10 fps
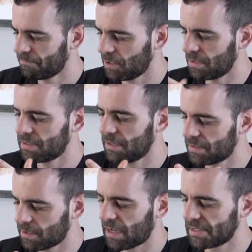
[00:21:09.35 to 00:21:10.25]
it's a
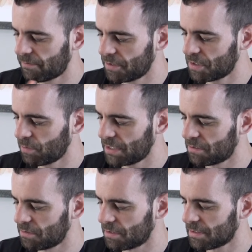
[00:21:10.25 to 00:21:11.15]
cost-efficient way to
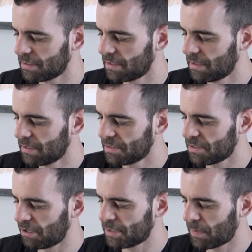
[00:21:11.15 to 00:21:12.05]
do this.
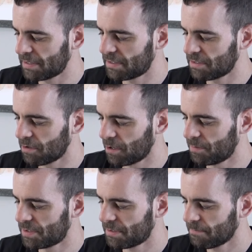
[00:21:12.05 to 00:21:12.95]
Salt, spices, herbs,